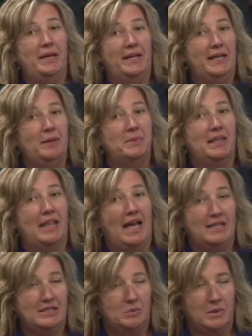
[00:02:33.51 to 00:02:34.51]
picking up the
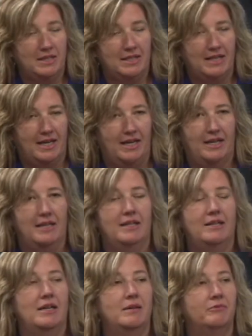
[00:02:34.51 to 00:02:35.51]
last one today
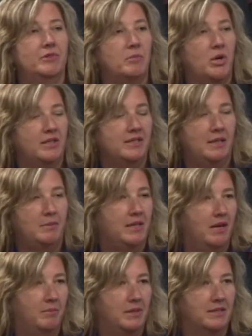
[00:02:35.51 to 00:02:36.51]
um, from artist Amy
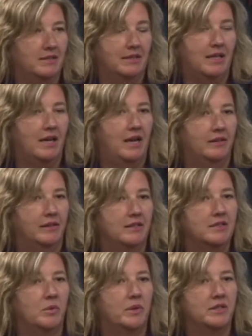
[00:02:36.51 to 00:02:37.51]
Cummins on Kent Island.
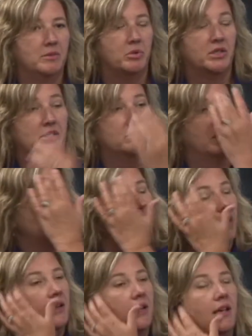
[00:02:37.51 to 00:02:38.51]
It's going to Bridges
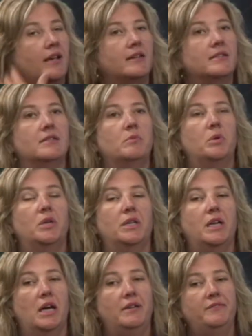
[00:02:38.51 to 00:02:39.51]
Restaurant, and we're going
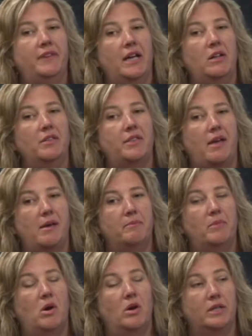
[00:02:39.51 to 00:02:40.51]
to unveil
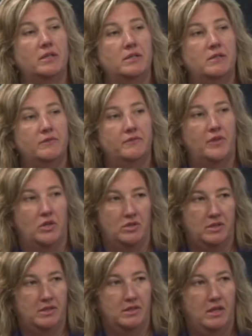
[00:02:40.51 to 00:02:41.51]
them August
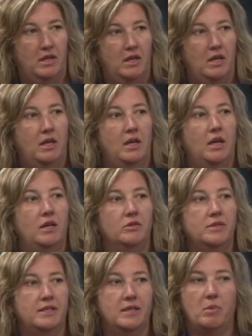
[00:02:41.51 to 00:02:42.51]
1st. Okay. You'll
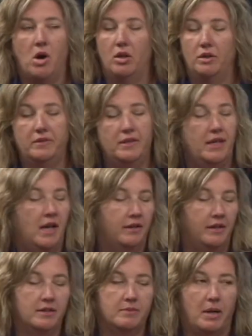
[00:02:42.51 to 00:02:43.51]
see them all over the
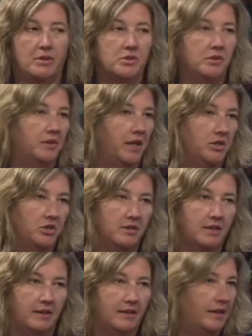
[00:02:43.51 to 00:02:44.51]
county in sponsor
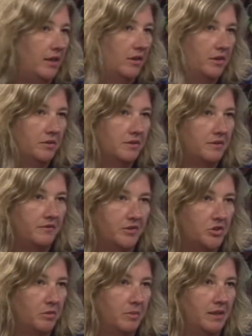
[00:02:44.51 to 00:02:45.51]
locations like the Narrows and
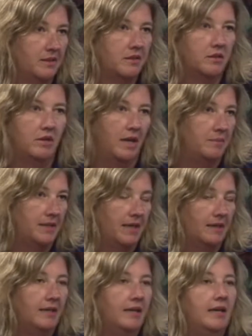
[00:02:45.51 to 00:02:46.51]
Fisherman's, the Crab
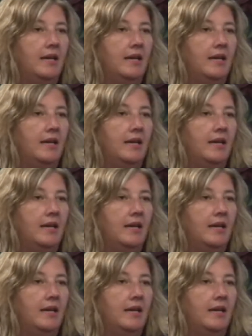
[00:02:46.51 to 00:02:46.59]
Deck.